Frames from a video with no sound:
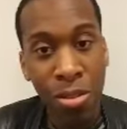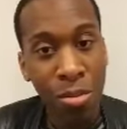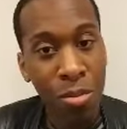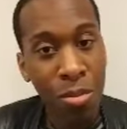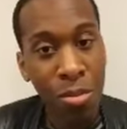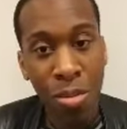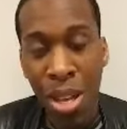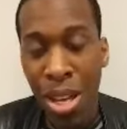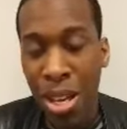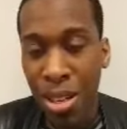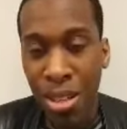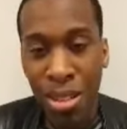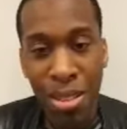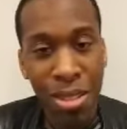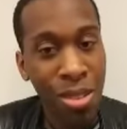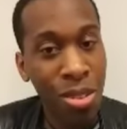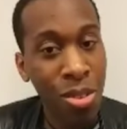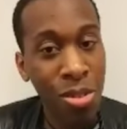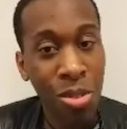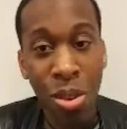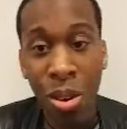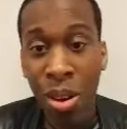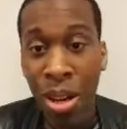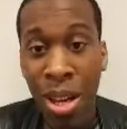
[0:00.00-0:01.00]
we
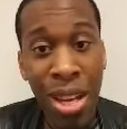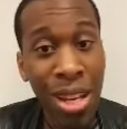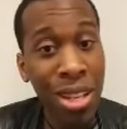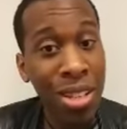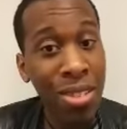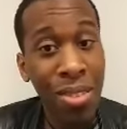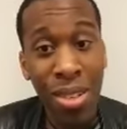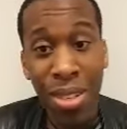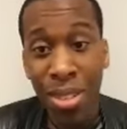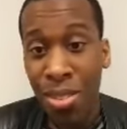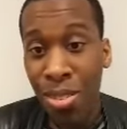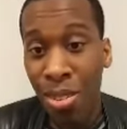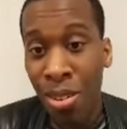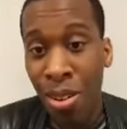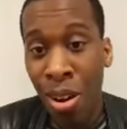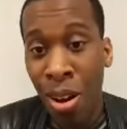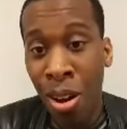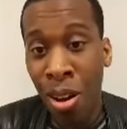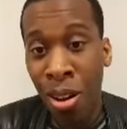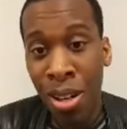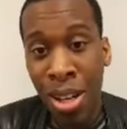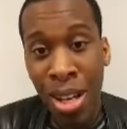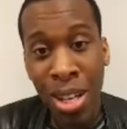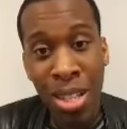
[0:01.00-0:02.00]
there's all kinds of there are
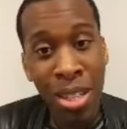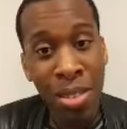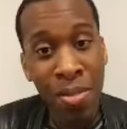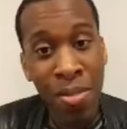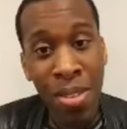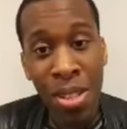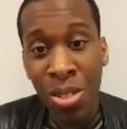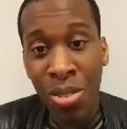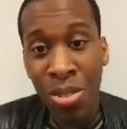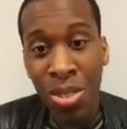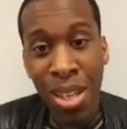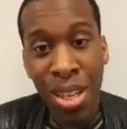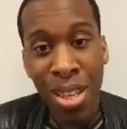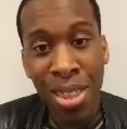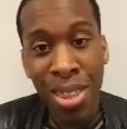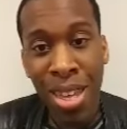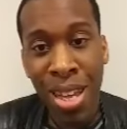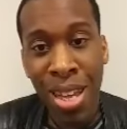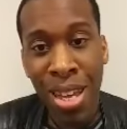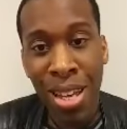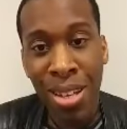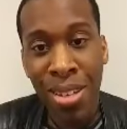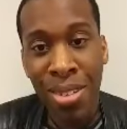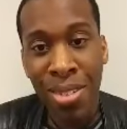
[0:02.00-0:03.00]
all kinds of interesting
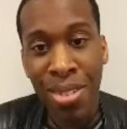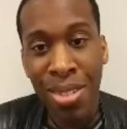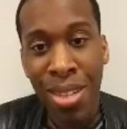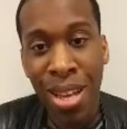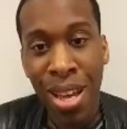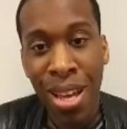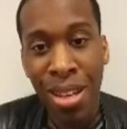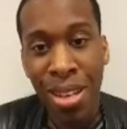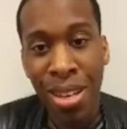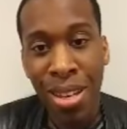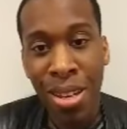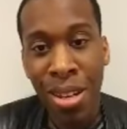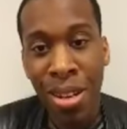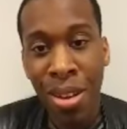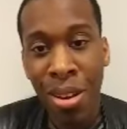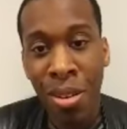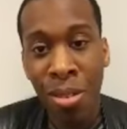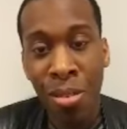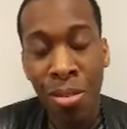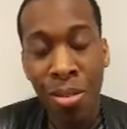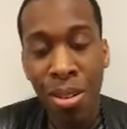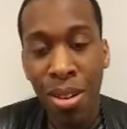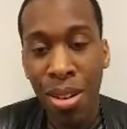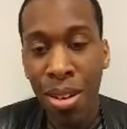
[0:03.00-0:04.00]
things that, you
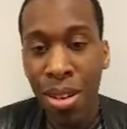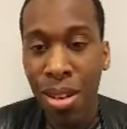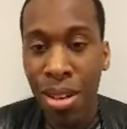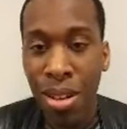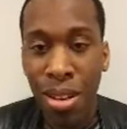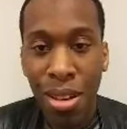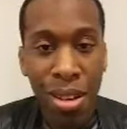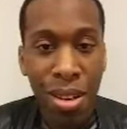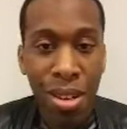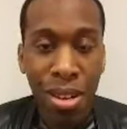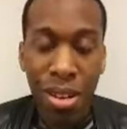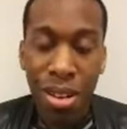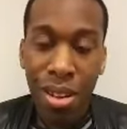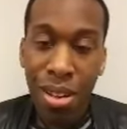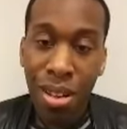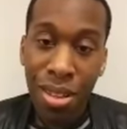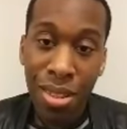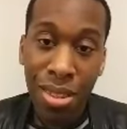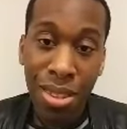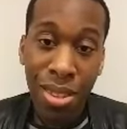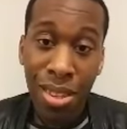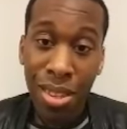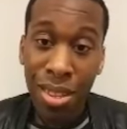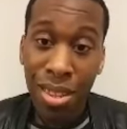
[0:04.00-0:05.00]
know,
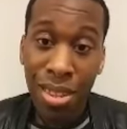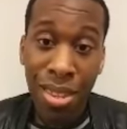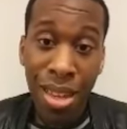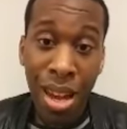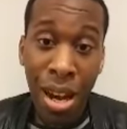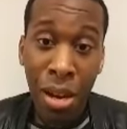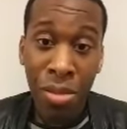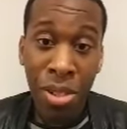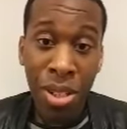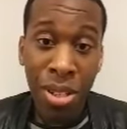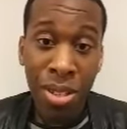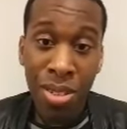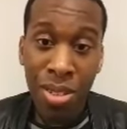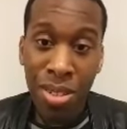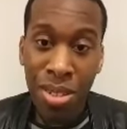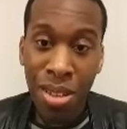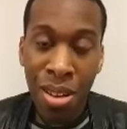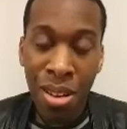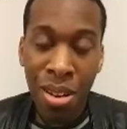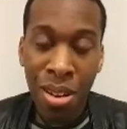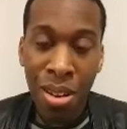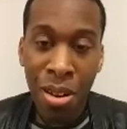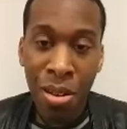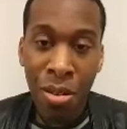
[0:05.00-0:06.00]
that I'm
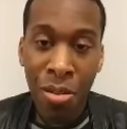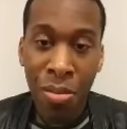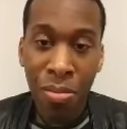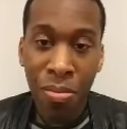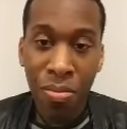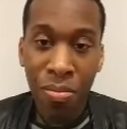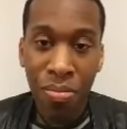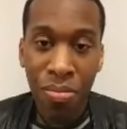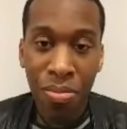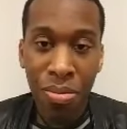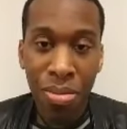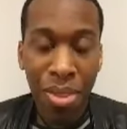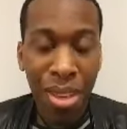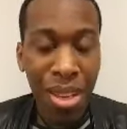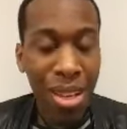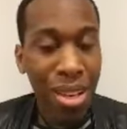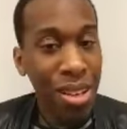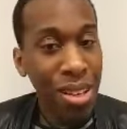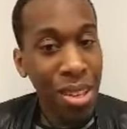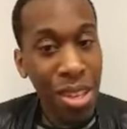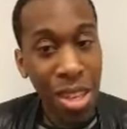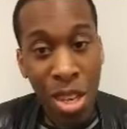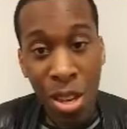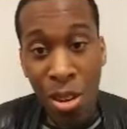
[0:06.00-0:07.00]
just, you know,
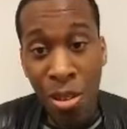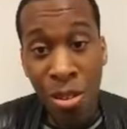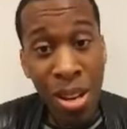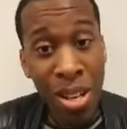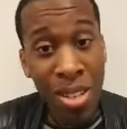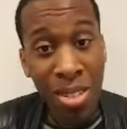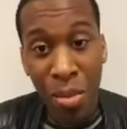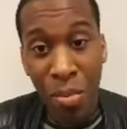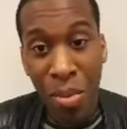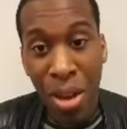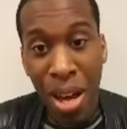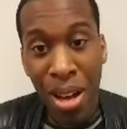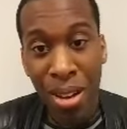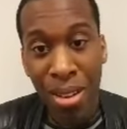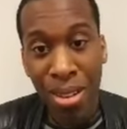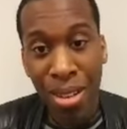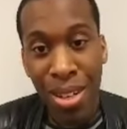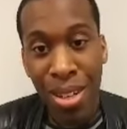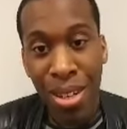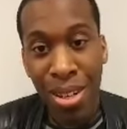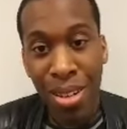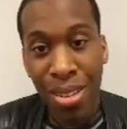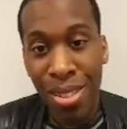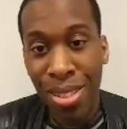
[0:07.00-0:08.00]
curious about,
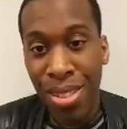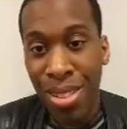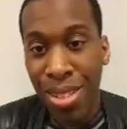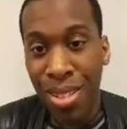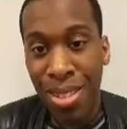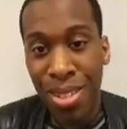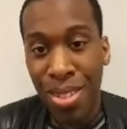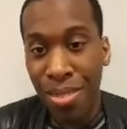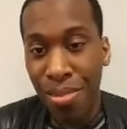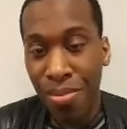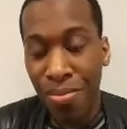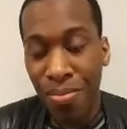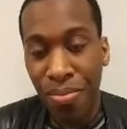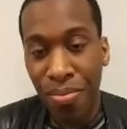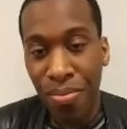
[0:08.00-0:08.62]
you know, it's just